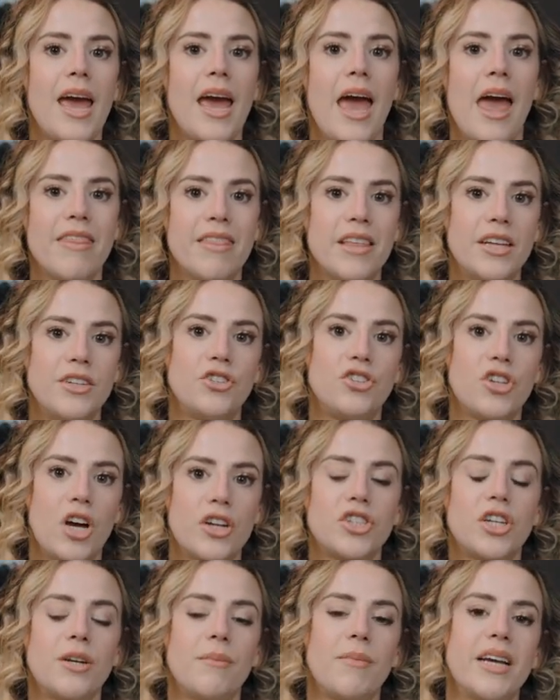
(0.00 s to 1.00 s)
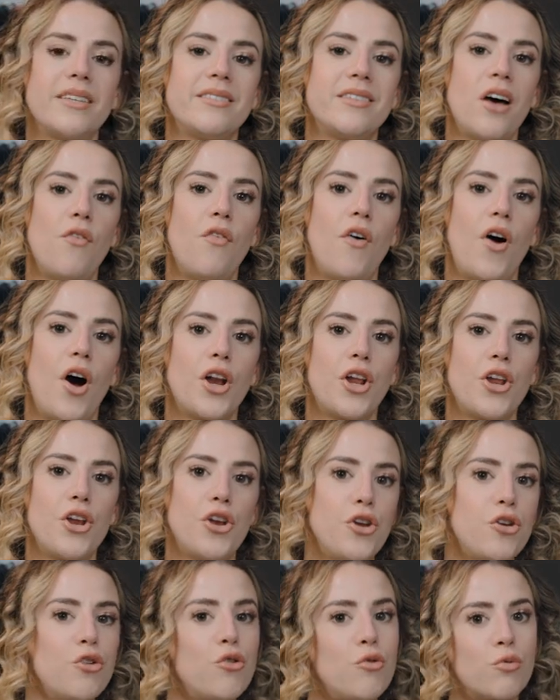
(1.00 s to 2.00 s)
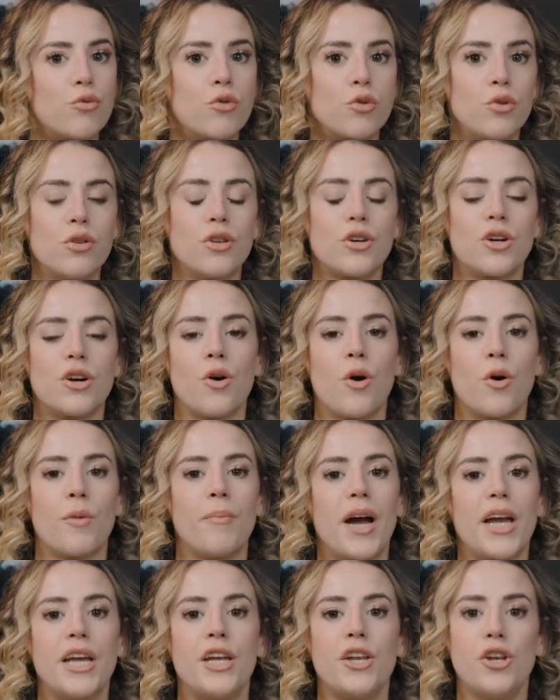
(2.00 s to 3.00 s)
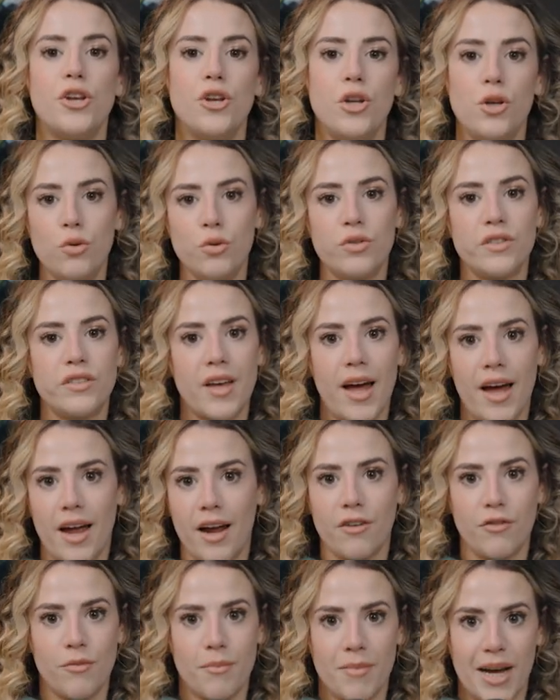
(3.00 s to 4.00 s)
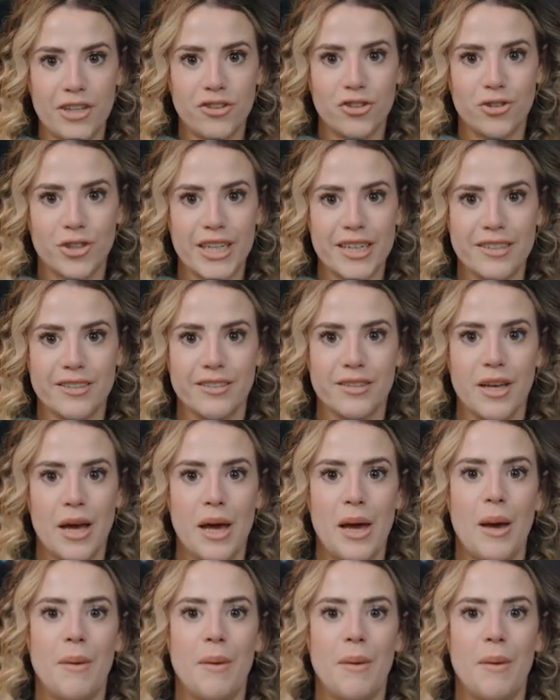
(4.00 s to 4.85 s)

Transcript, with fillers: and then judging myself on a new ruler or by a new set of metrics.